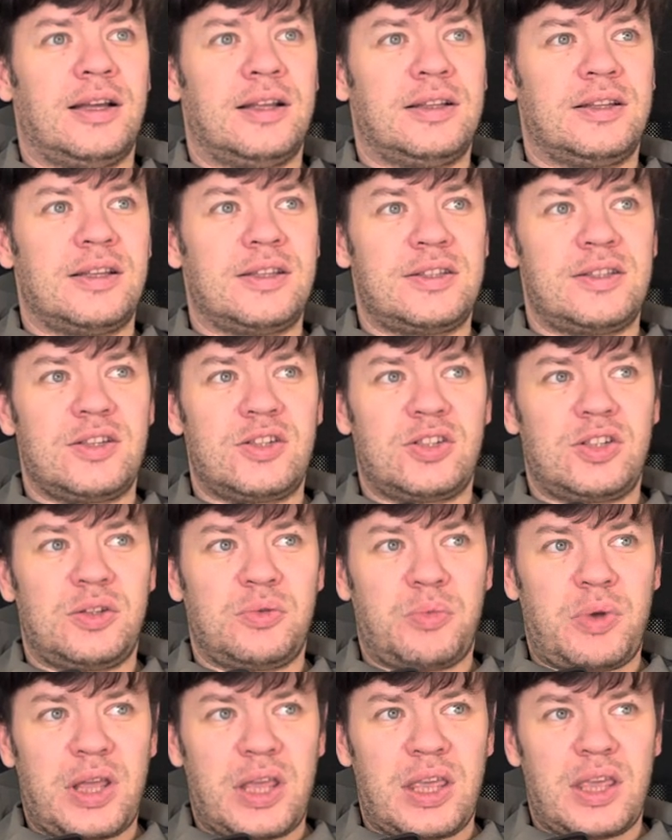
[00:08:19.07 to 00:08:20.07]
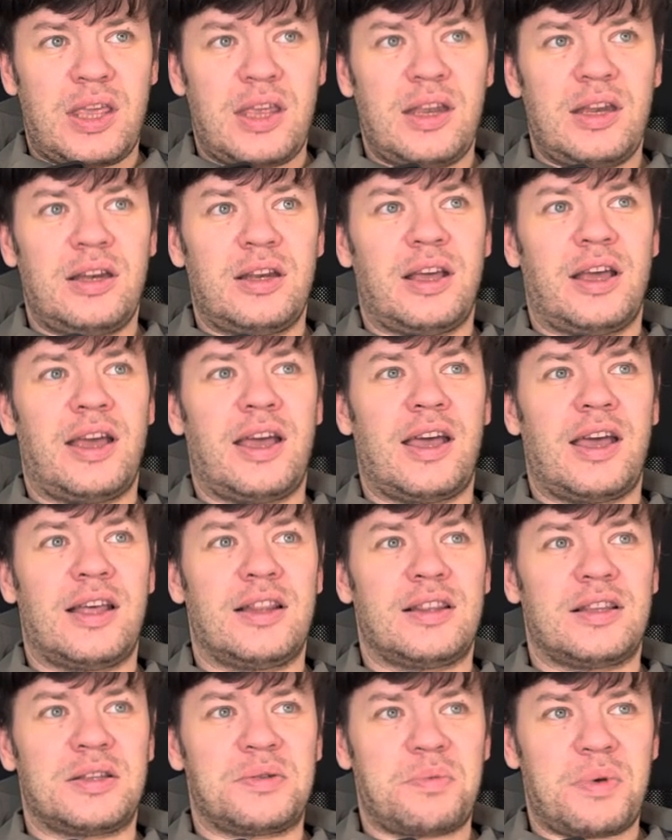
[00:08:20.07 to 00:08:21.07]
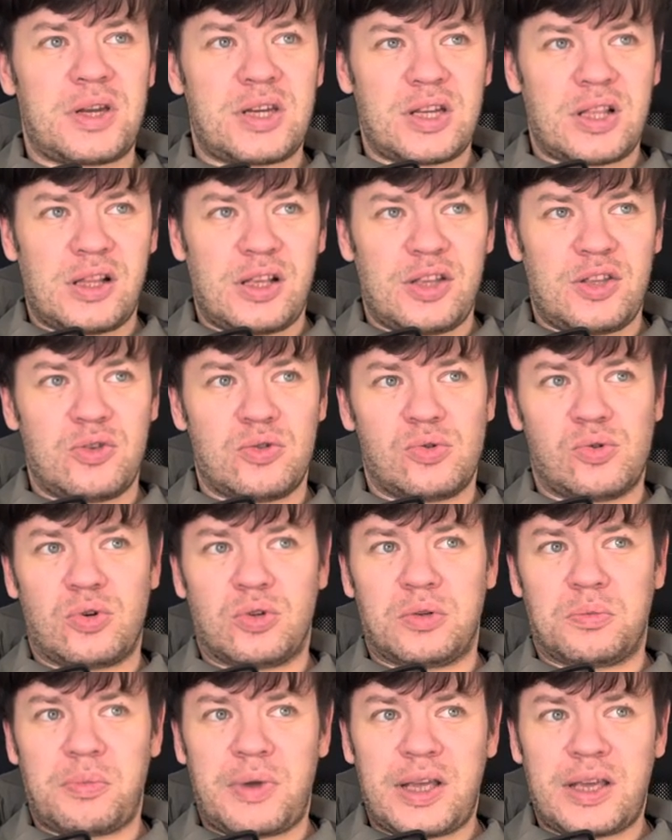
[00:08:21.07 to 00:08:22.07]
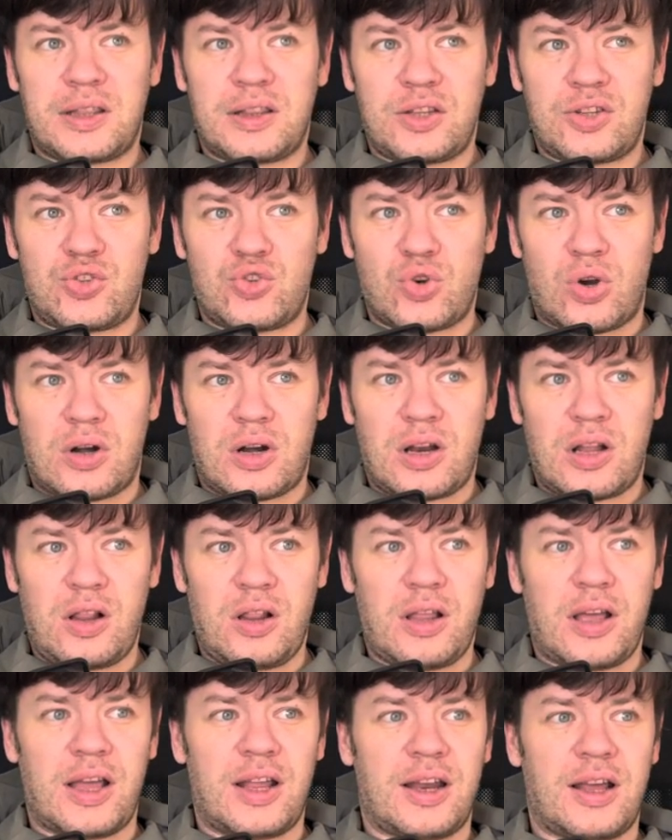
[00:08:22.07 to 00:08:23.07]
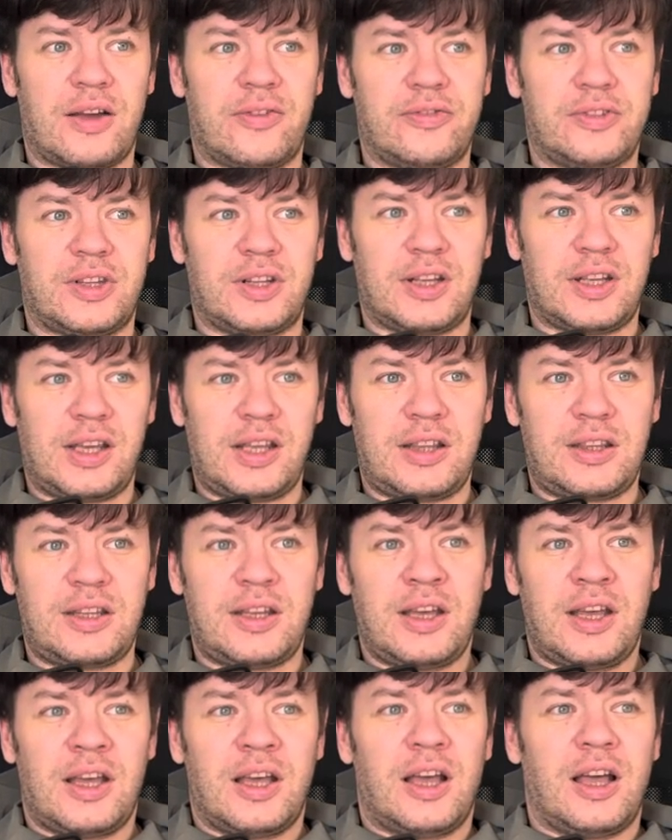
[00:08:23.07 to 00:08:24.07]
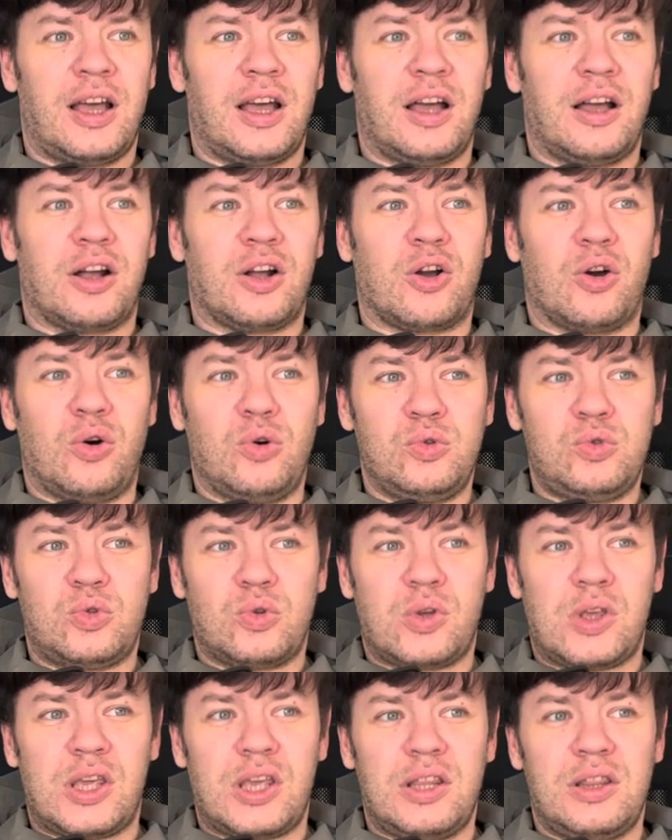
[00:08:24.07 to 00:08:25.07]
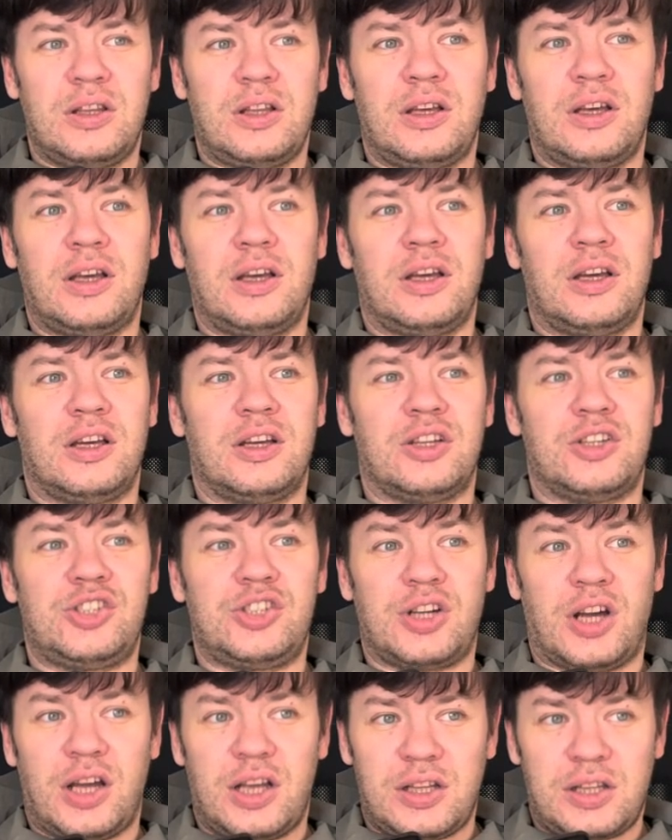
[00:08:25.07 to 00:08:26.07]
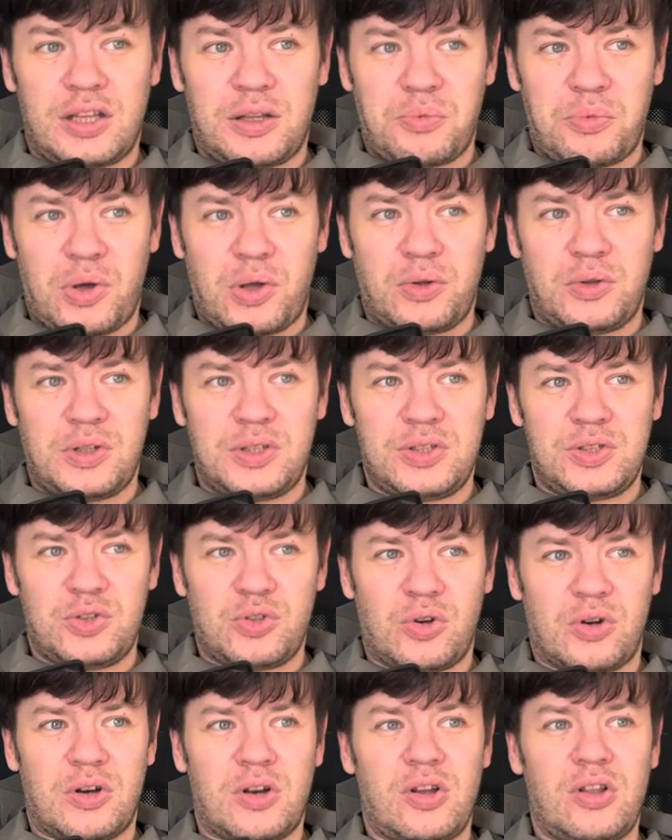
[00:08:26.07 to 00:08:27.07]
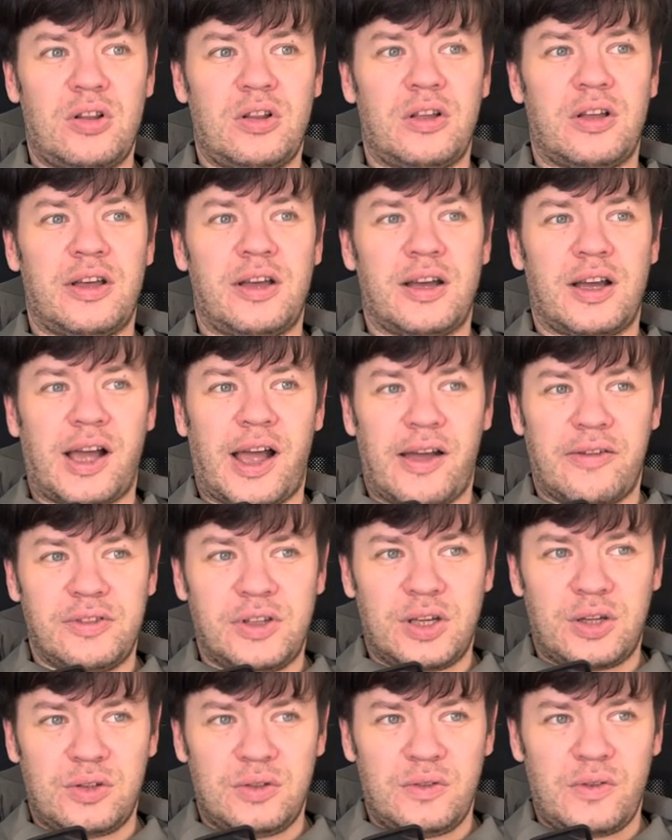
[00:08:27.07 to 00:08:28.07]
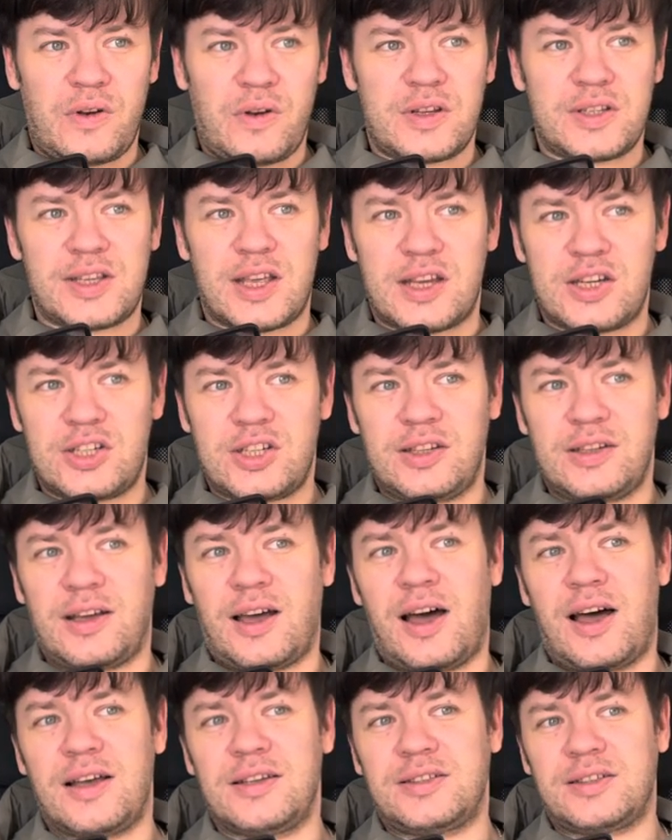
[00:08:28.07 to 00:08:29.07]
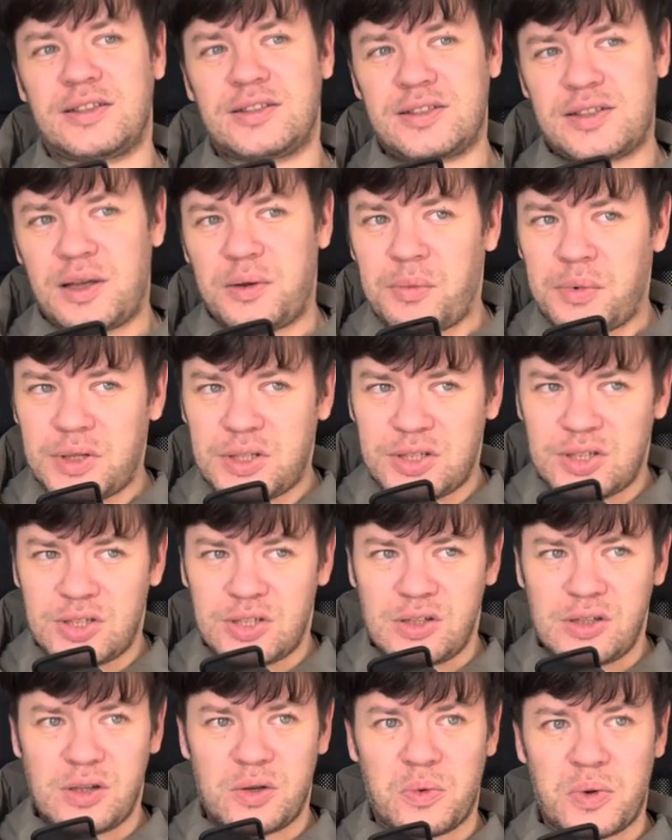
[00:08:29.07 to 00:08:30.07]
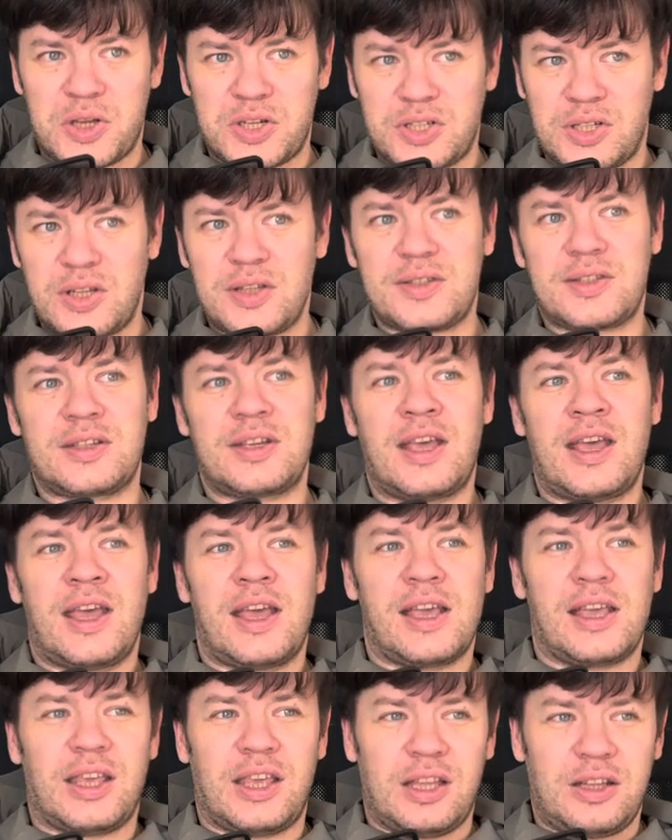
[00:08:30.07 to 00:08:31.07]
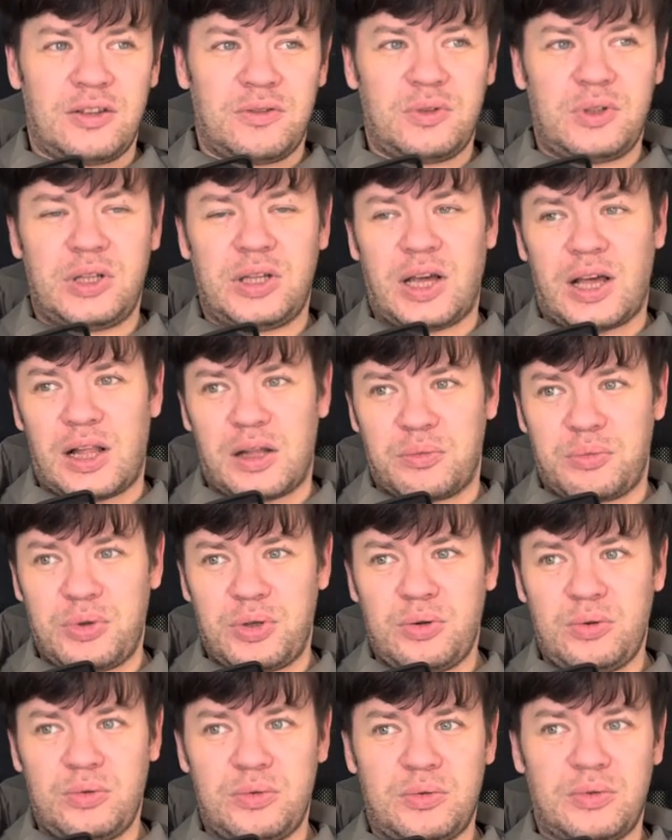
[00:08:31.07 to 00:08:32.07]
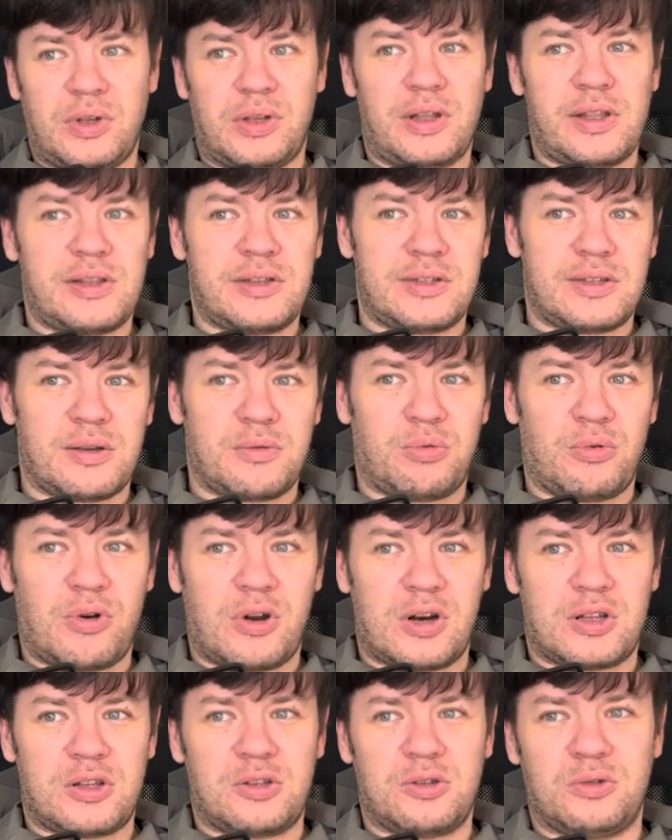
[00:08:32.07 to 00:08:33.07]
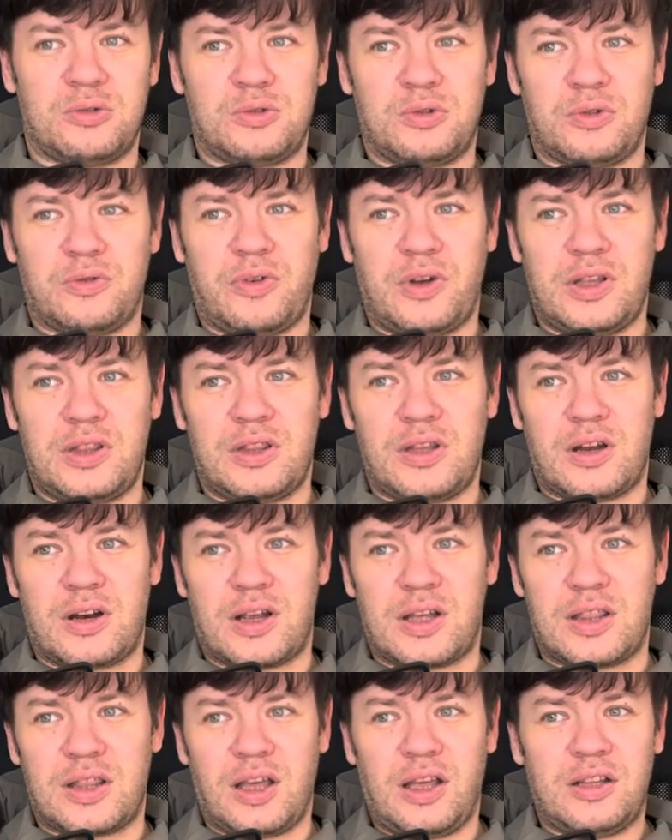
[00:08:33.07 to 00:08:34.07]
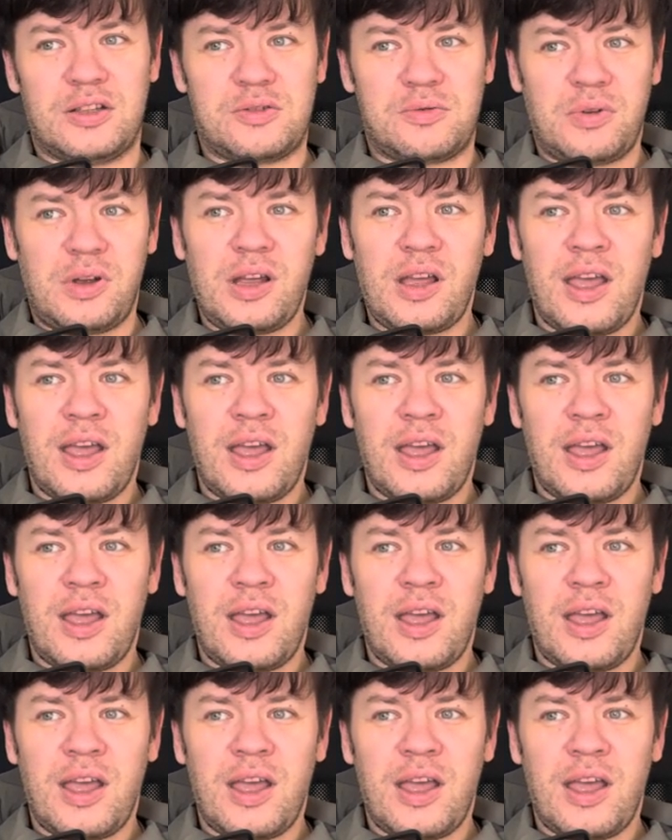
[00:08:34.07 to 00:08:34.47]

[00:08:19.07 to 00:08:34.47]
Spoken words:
decision making, and especially you could make the journal, and after that go to Kin chat about this journal, have the conversation, ask some additional questions. Kin will help you and support you to find the right answer.